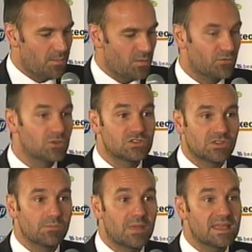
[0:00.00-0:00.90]
first,
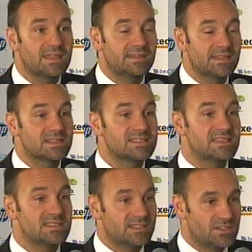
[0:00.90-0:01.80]
making Linux
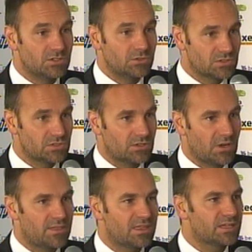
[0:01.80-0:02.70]
easy to use. You know, I
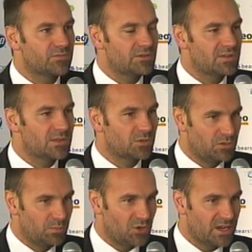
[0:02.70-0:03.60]
think if we really want to
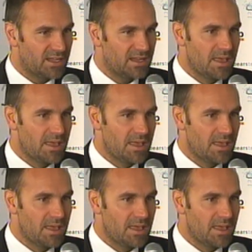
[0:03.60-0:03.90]
bring